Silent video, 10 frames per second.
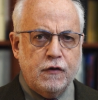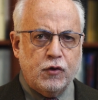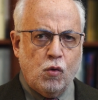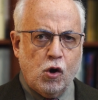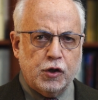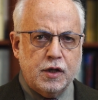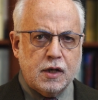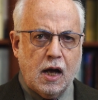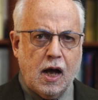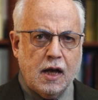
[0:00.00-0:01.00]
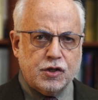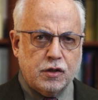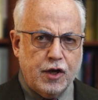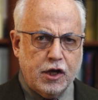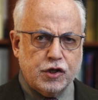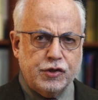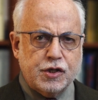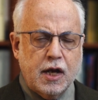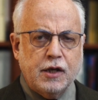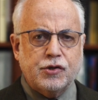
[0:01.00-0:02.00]
of the world into hostile nation
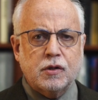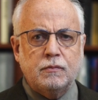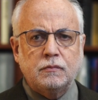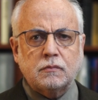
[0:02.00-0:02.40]
states